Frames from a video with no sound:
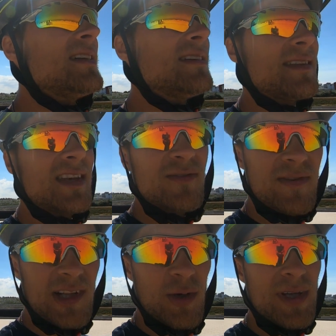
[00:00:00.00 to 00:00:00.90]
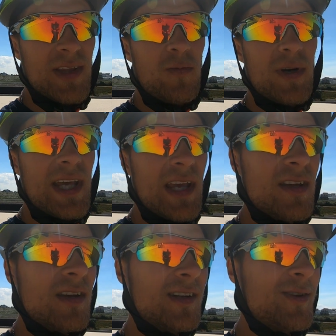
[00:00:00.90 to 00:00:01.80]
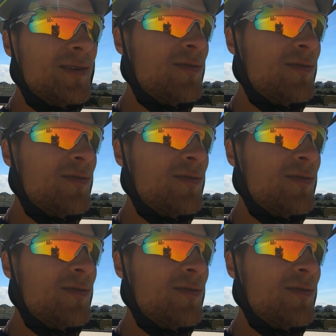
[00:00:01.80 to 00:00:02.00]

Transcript: And I think following the way along